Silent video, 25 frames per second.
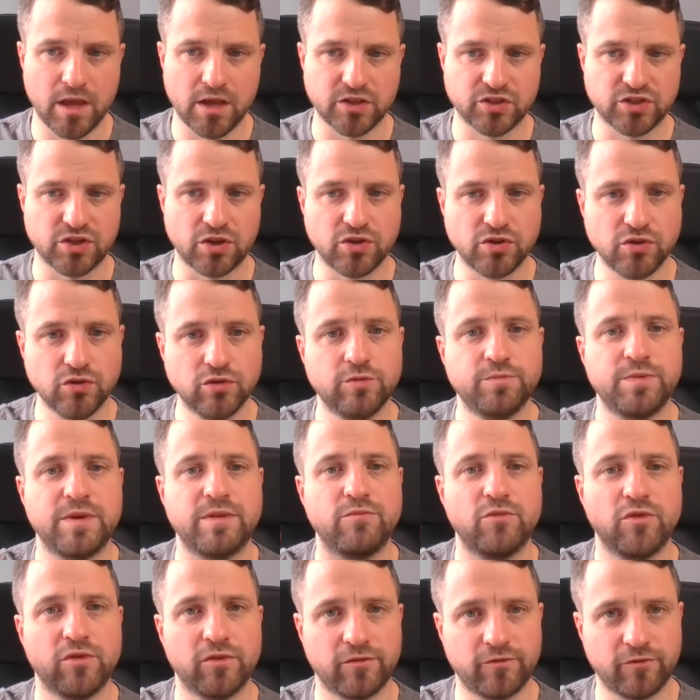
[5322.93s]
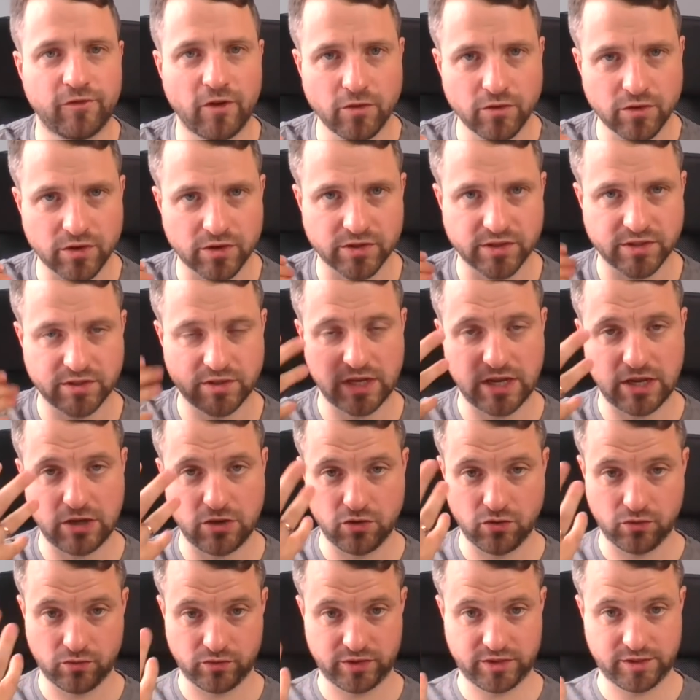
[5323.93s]
So you'll be more focused
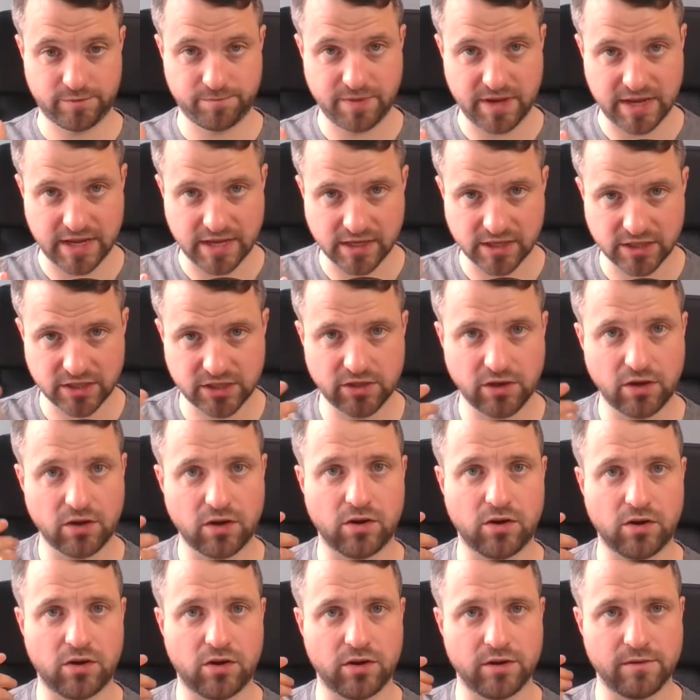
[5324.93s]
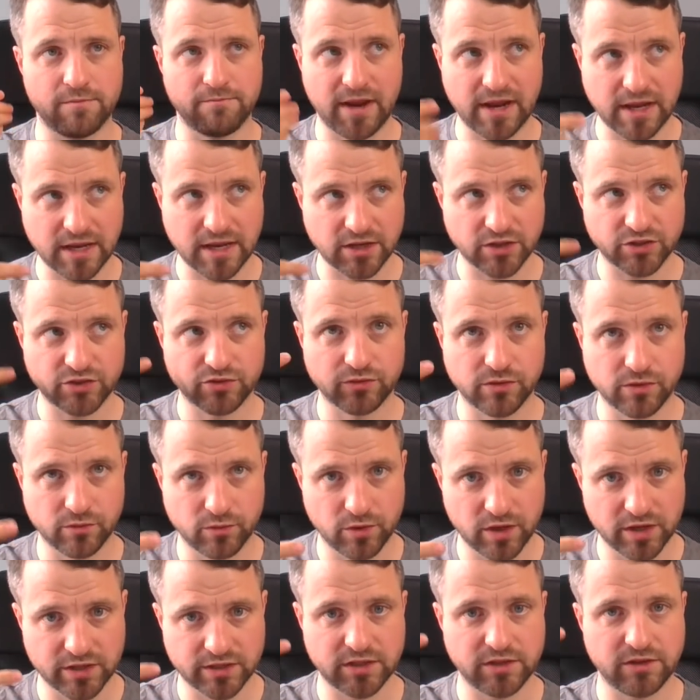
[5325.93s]
in your speech on making sure the
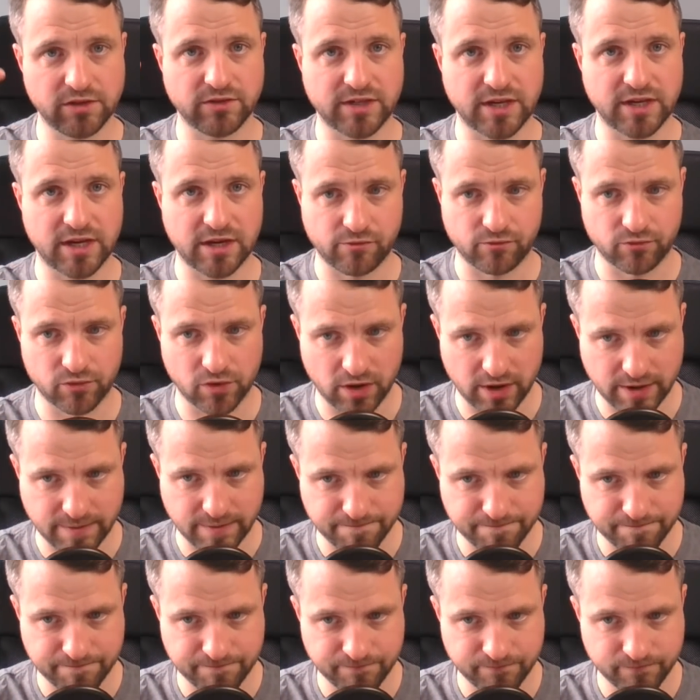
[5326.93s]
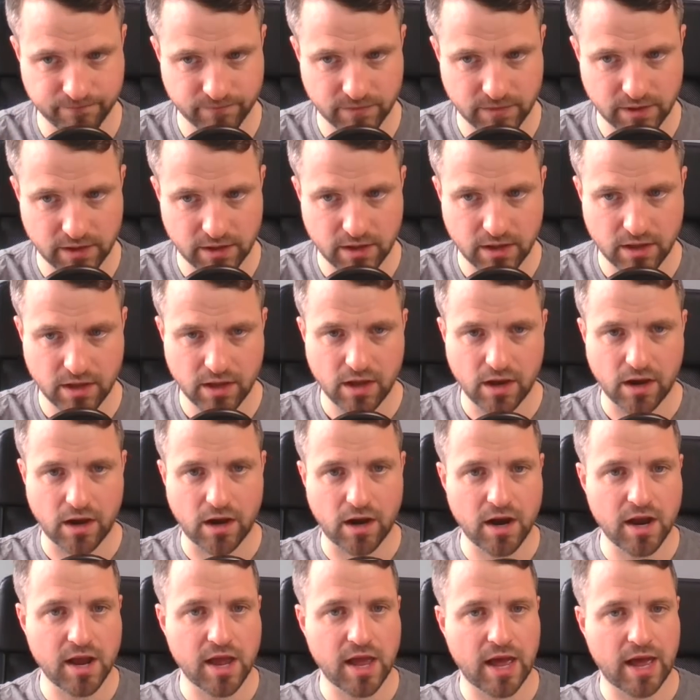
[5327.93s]
words that you say are right.
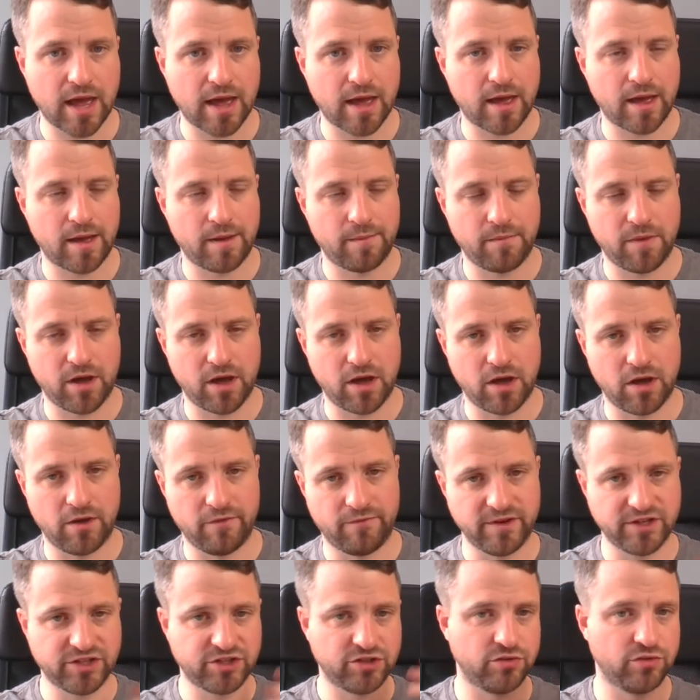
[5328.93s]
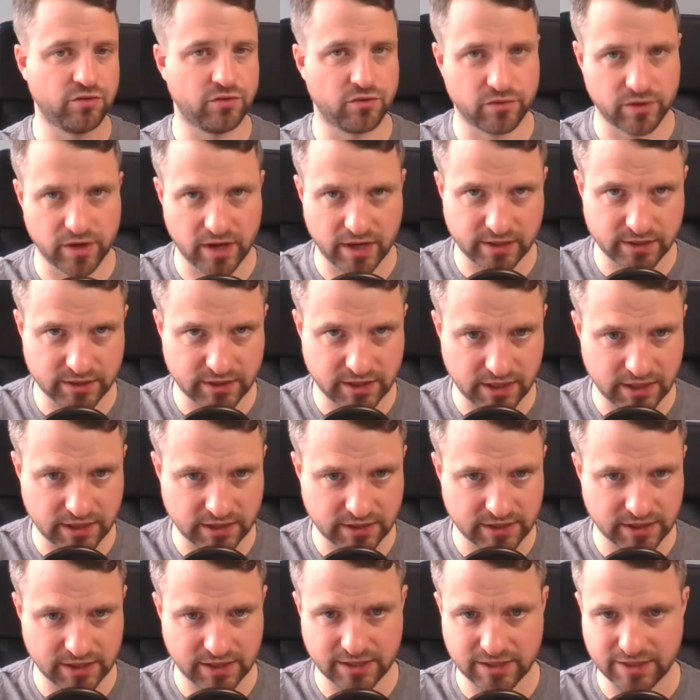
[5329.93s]
I am uh, vision
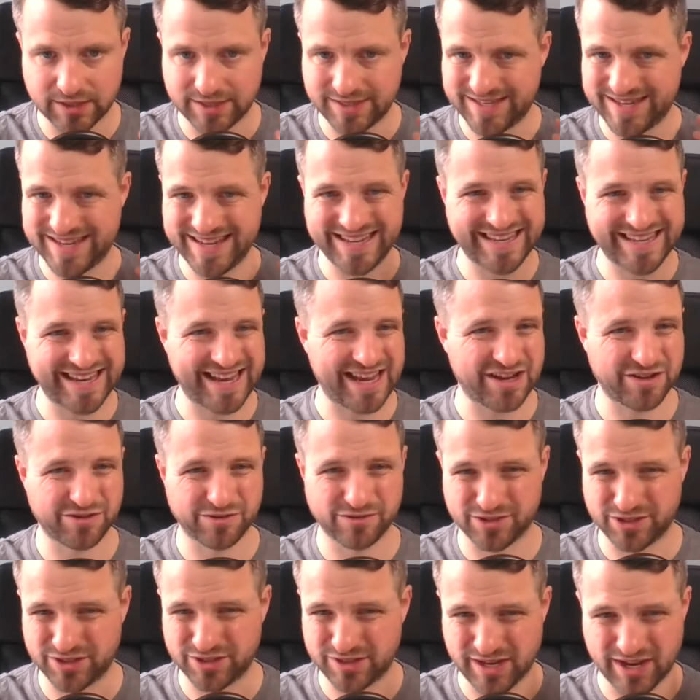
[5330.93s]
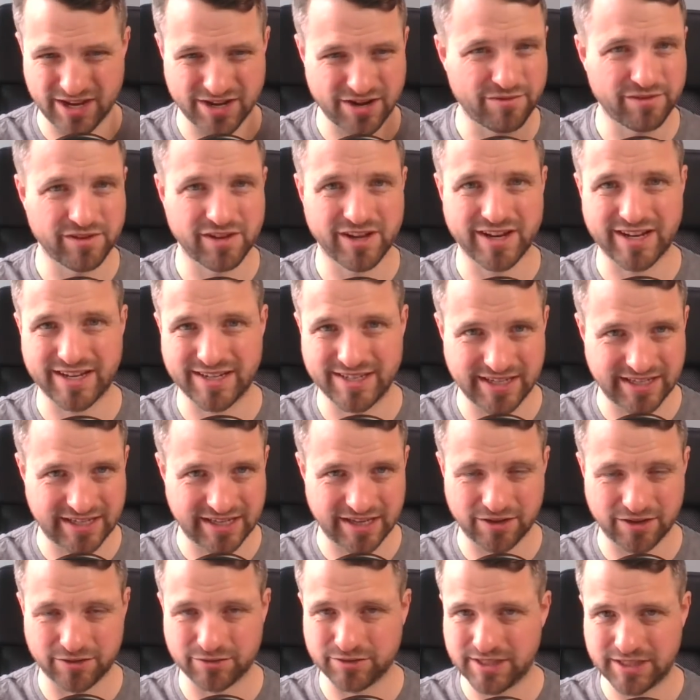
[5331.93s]
orientated, details. I don't like
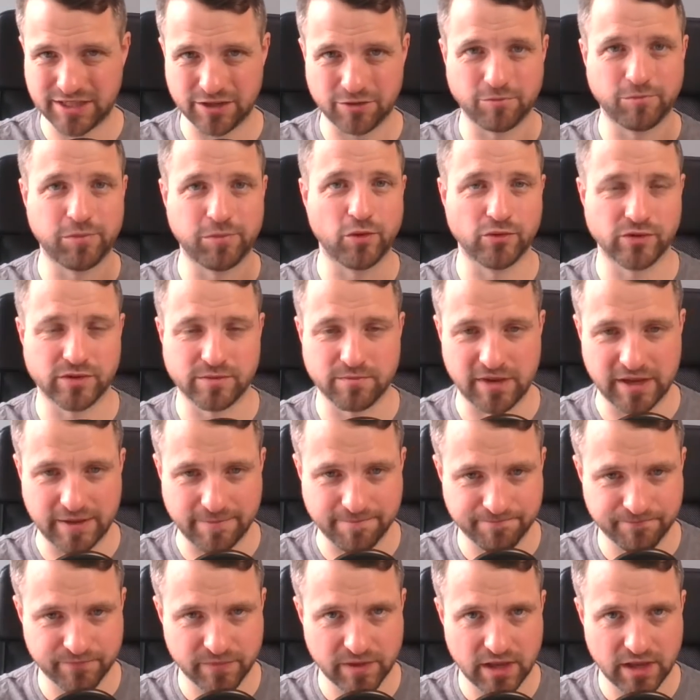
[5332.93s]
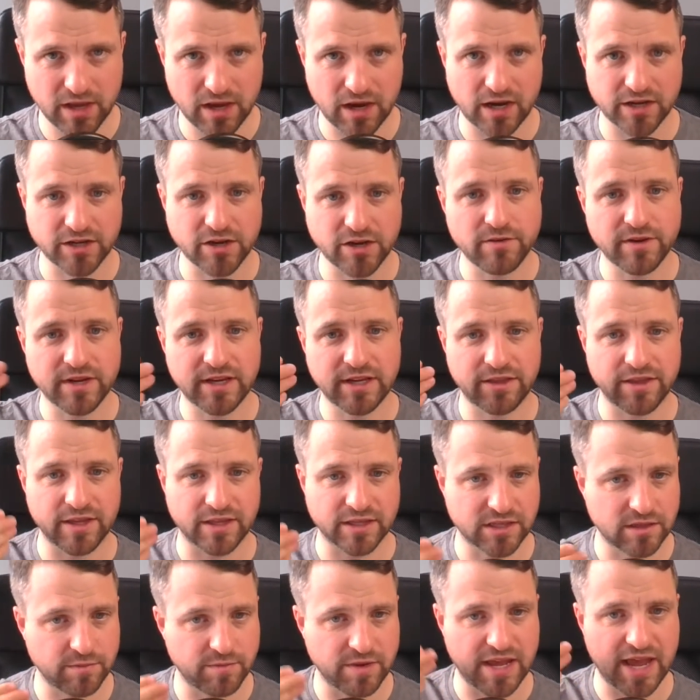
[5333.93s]
detail. Detail bores me. I don't need
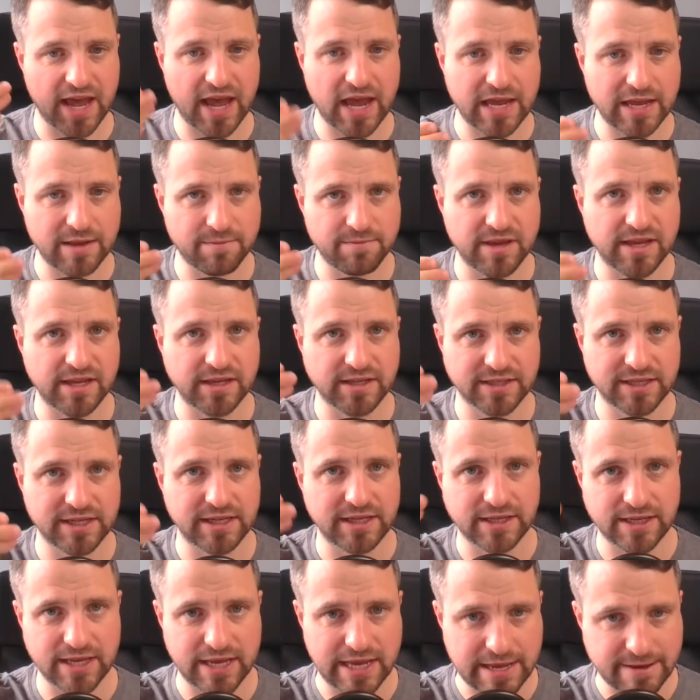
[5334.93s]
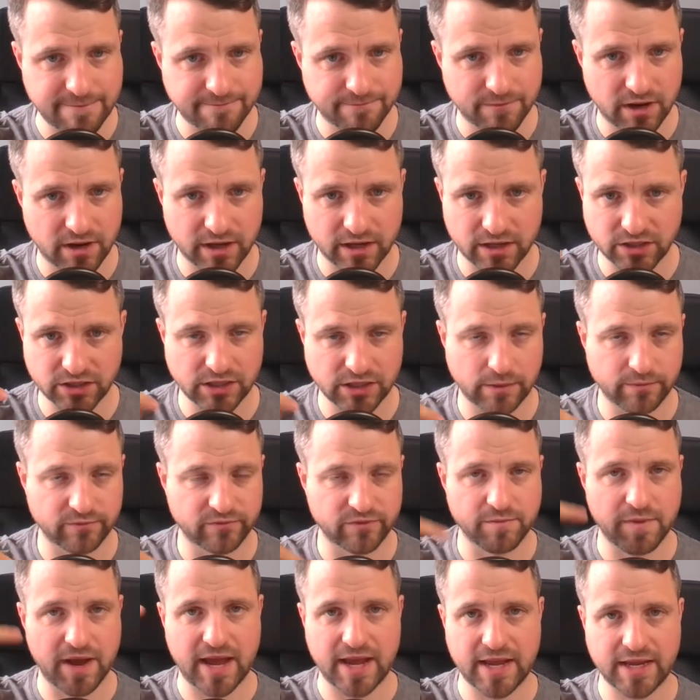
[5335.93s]
things to be A, B, C, D. I can jump
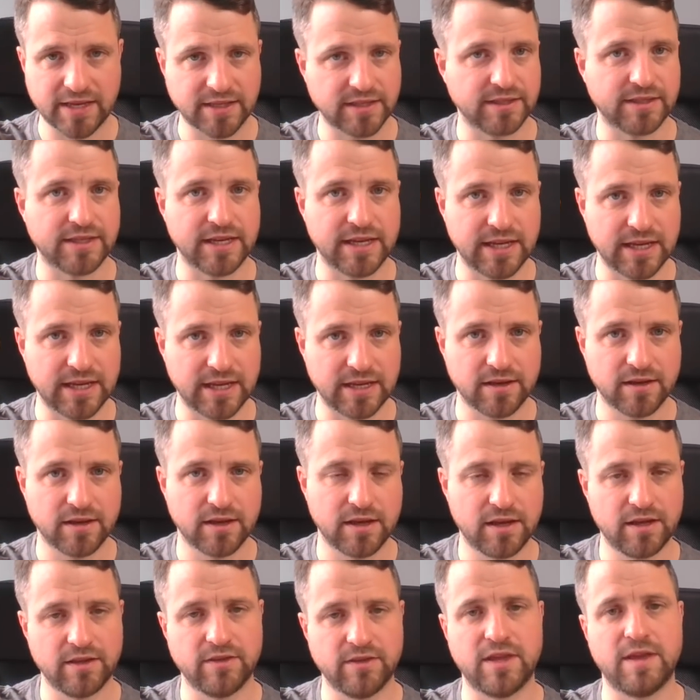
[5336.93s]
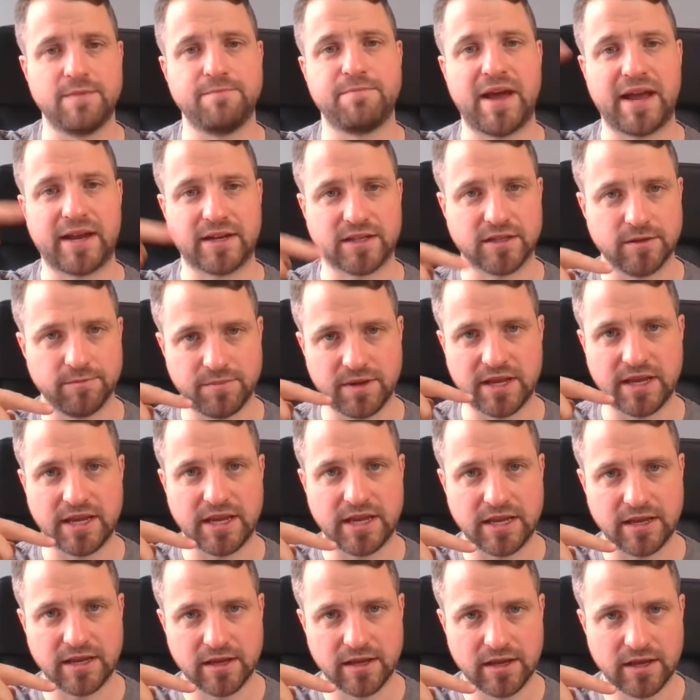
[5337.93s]
from A to D, then back to
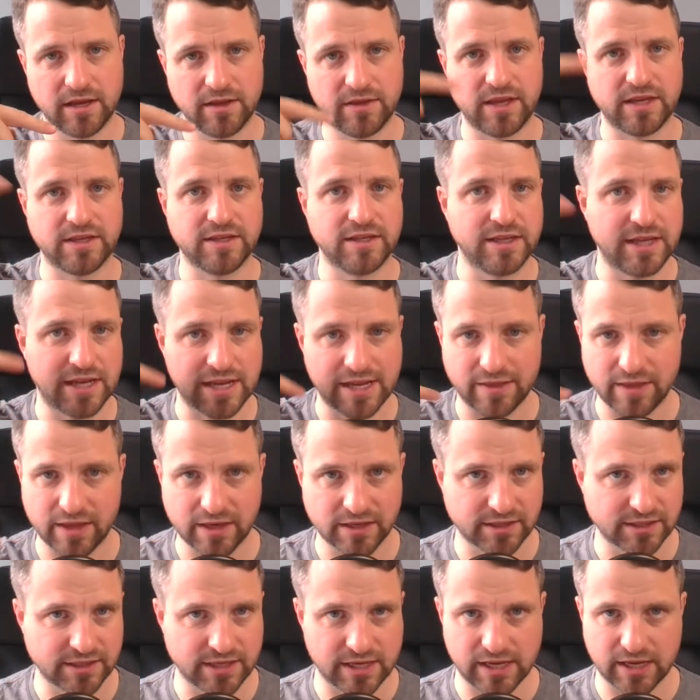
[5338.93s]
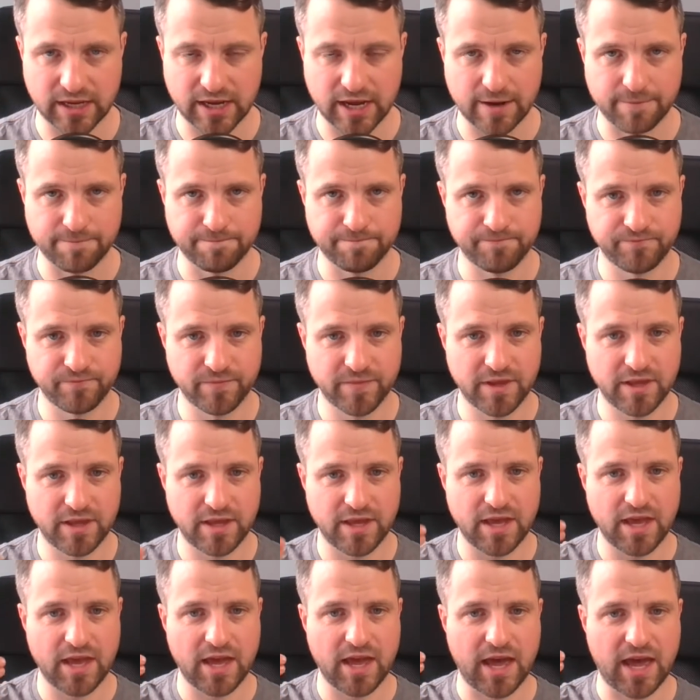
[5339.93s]
B, then to D, and then to C again.
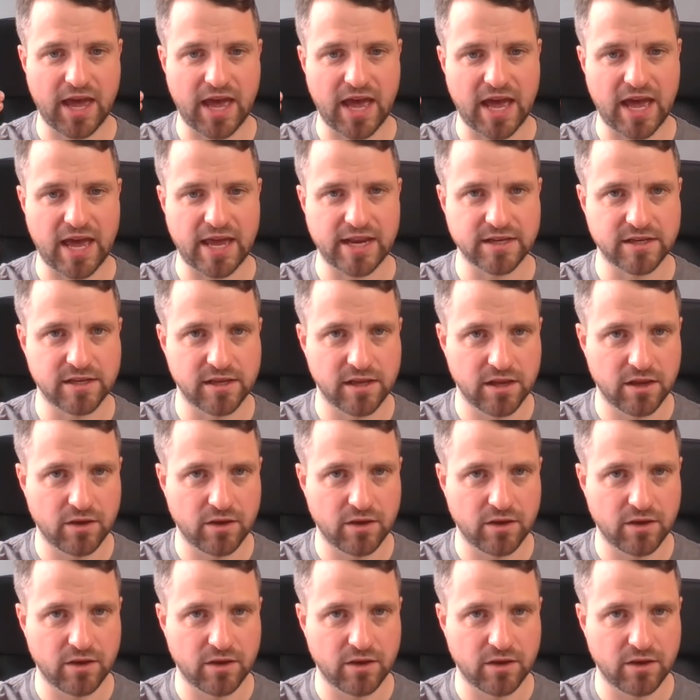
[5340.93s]
And